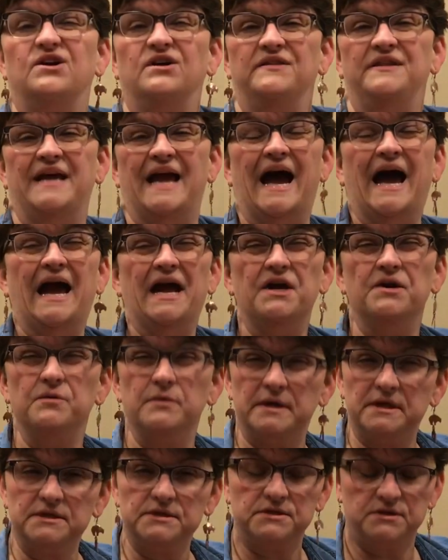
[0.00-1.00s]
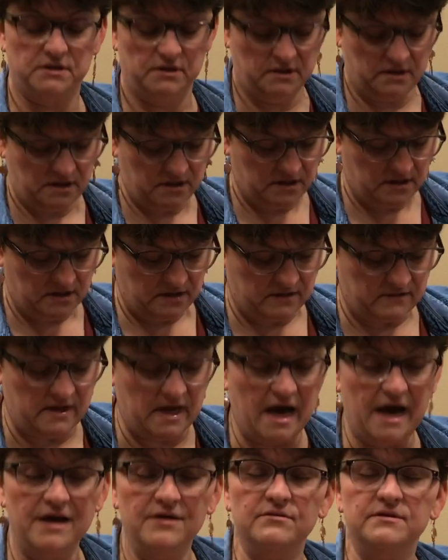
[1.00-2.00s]
called the iris.
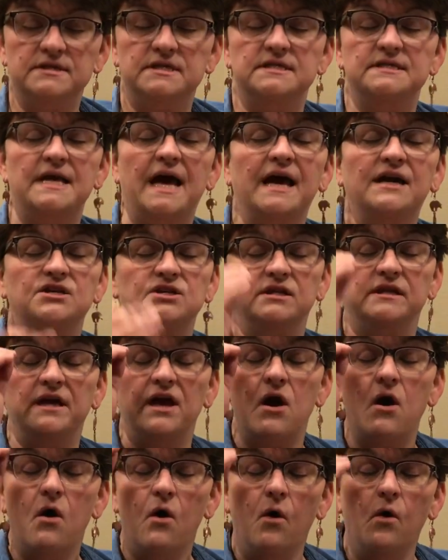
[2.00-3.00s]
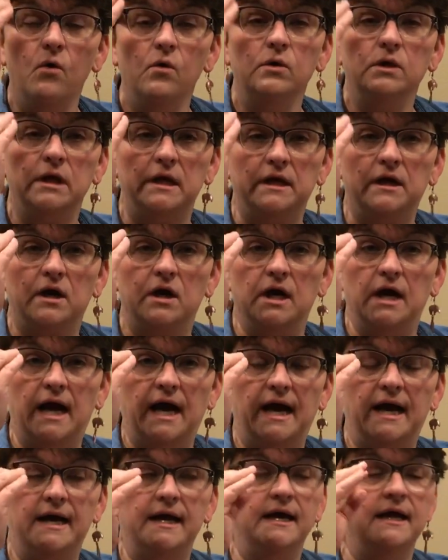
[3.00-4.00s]
The iris is actually a hole in our
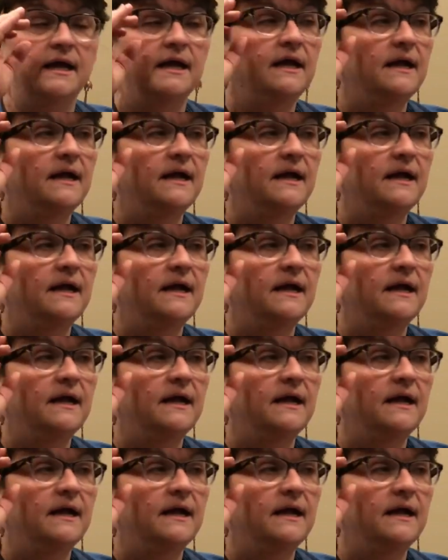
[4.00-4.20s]
eye